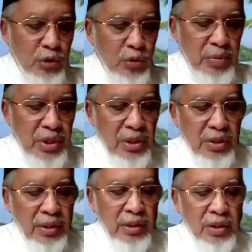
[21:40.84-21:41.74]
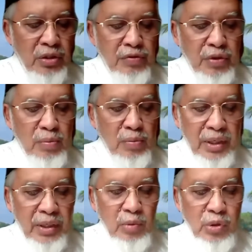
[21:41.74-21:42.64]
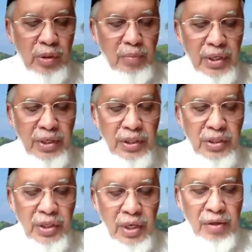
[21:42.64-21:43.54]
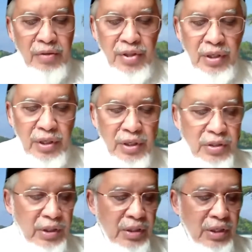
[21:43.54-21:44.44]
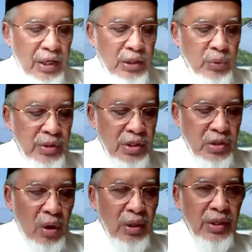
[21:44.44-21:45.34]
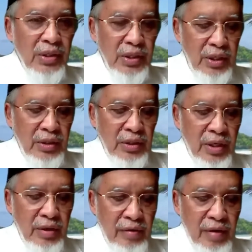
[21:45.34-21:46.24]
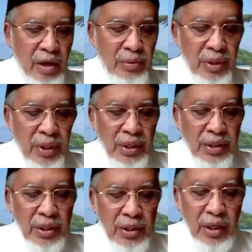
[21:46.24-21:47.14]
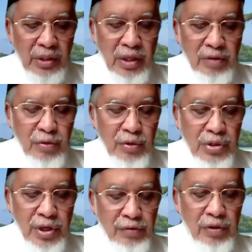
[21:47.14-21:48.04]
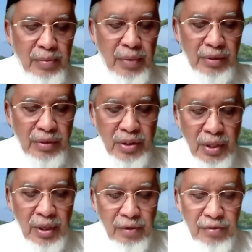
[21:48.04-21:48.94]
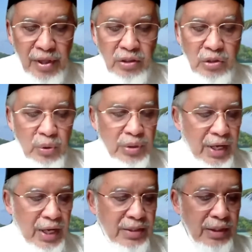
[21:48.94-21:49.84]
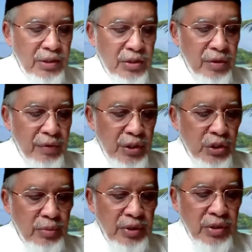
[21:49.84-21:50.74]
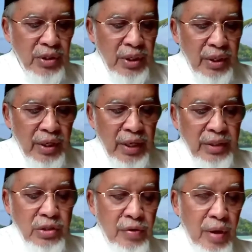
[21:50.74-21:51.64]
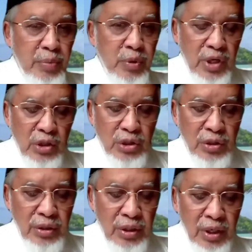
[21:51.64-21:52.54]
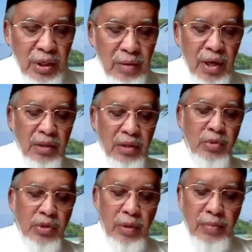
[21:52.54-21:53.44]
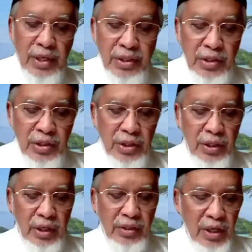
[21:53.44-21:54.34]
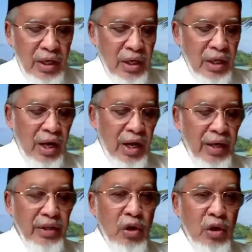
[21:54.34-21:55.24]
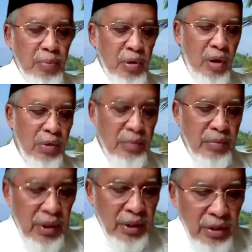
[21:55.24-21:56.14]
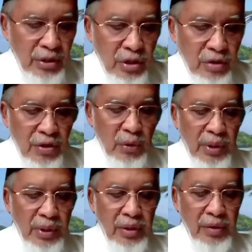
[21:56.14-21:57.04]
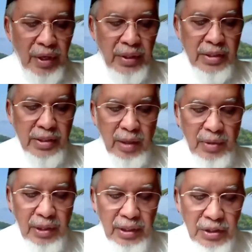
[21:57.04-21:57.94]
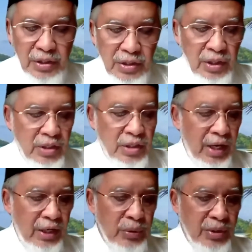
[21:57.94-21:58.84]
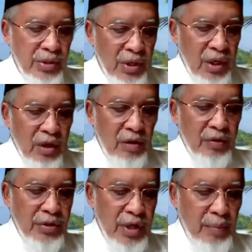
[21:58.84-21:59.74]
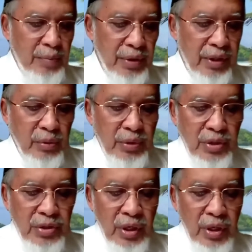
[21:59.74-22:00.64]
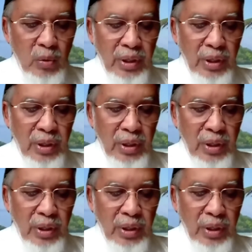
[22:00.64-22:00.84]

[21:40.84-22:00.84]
to meet and interview many Muslim leaders, thinkers, intellectuals, and scholars in and around Jakarta for several months. Thanks to his excellent arrangements and his reputation among the Muslim leaders in Jakarta, I had no problem interviewing the great Islamic leaders and intellectuals of contemporary Indonesia who